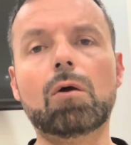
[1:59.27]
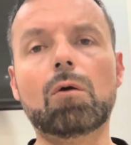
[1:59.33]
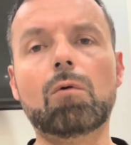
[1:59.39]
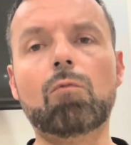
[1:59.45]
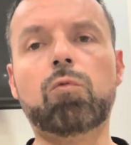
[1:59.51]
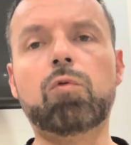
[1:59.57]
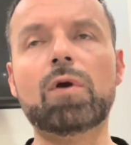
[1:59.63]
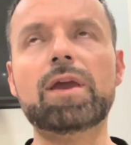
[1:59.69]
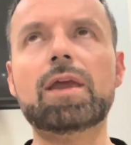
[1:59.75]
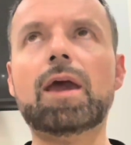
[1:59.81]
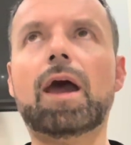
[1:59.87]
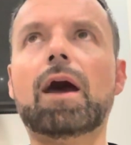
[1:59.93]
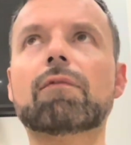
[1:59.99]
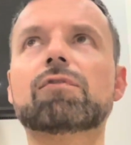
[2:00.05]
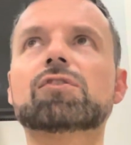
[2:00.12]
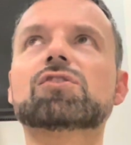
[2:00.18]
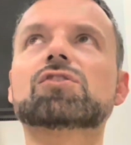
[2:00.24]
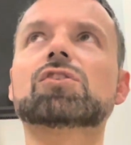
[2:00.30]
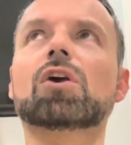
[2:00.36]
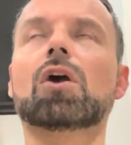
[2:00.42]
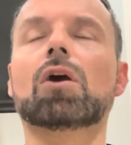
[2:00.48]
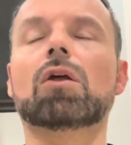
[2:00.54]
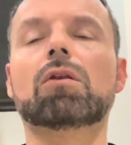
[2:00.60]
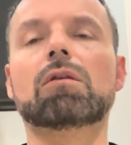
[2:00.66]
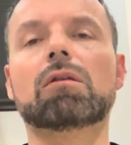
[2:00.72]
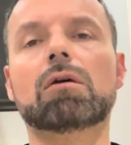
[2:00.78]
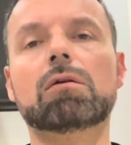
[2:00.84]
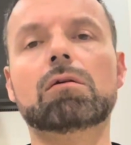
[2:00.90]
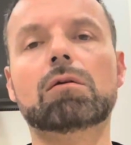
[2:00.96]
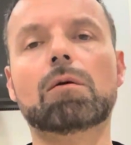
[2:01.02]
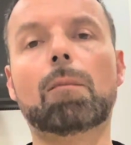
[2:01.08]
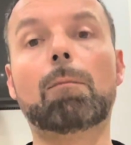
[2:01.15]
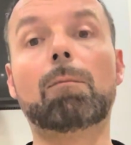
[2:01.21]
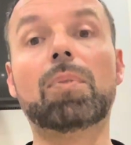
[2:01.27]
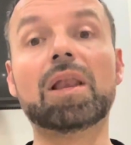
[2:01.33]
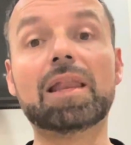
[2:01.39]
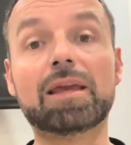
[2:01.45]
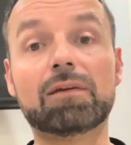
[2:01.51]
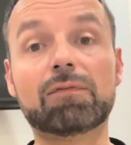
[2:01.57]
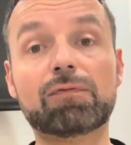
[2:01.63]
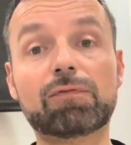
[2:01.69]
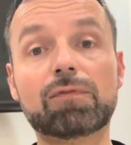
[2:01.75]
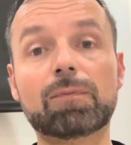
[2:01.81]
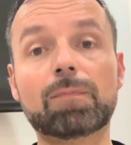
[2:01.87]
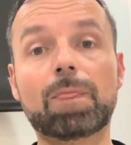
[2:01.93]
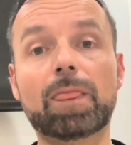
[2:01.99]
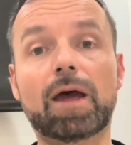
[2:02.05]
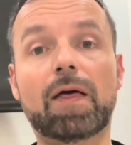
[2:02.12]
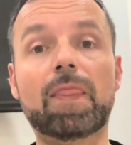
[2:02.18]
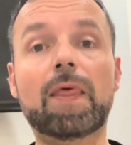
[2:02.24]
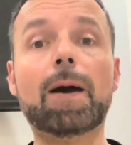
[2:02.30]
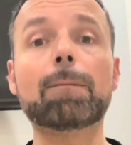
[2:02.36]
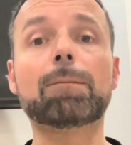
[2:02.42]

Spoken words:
we have a certain belief. And that